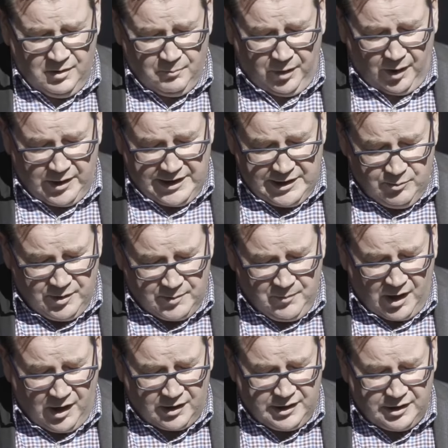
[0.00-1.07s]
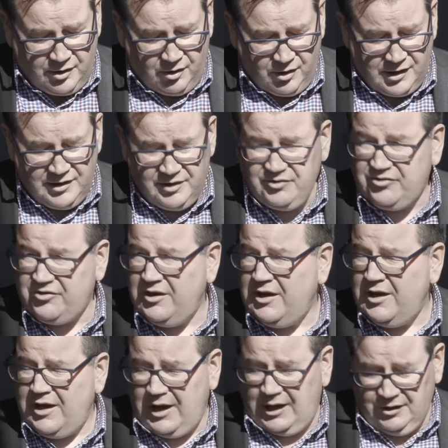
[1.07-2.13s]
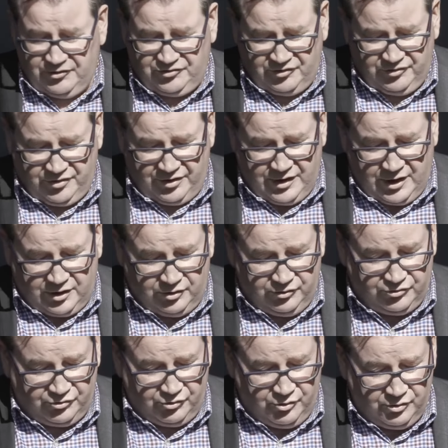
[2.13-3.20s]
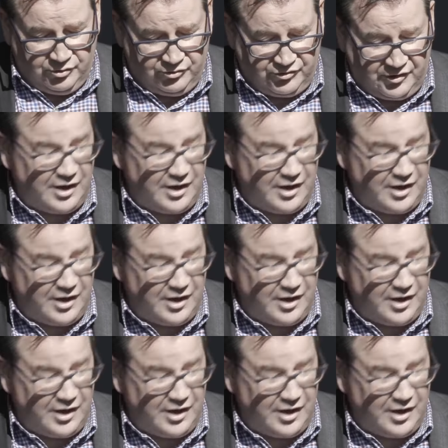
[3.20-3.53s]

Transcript: by iwi Māori colleagues, and listened to their concerns.